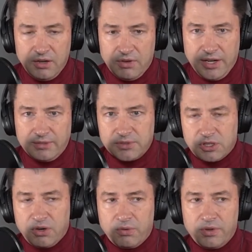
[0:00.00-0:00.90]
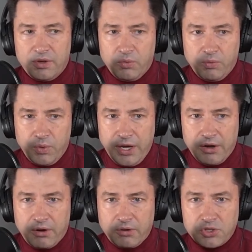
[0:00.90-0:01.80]
Right. So we
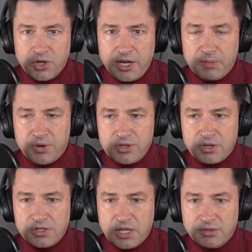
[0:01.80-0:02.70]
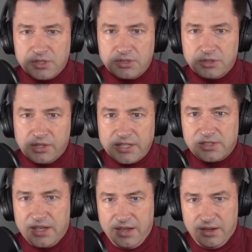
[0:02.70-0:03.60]
are trying to push ourselves into less
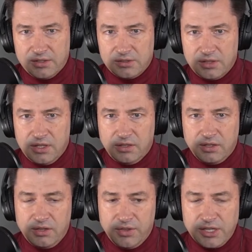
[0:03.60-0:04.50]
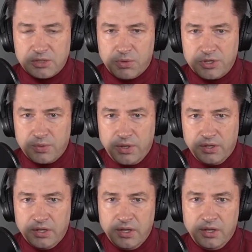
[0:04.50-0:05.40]
chaos, and things that we're doing,
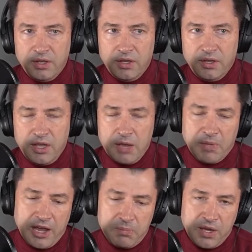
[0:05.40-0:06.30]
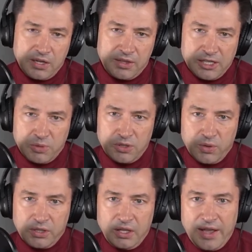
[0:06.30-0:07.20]
in my opinion, things we do
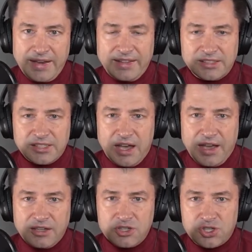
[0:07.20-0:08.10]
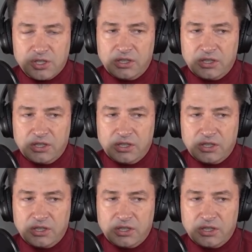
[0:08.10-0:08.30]
on the lightning side should